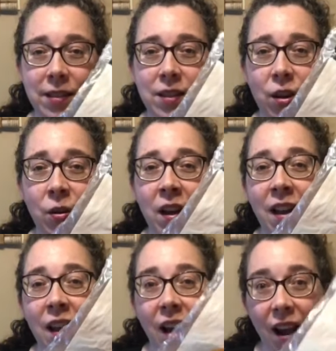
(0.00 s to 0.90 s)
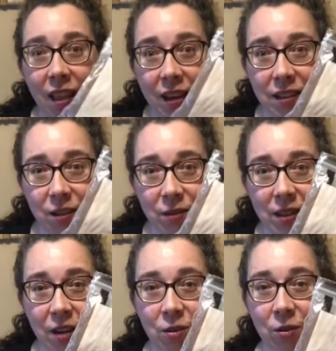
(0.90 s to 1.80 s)
So I like to use
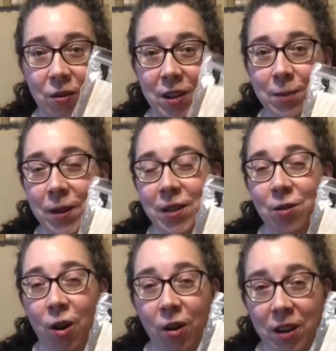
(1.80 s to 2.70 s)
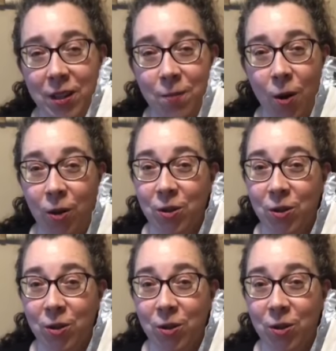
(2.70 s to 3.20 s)
tenderloins because they're already smaller,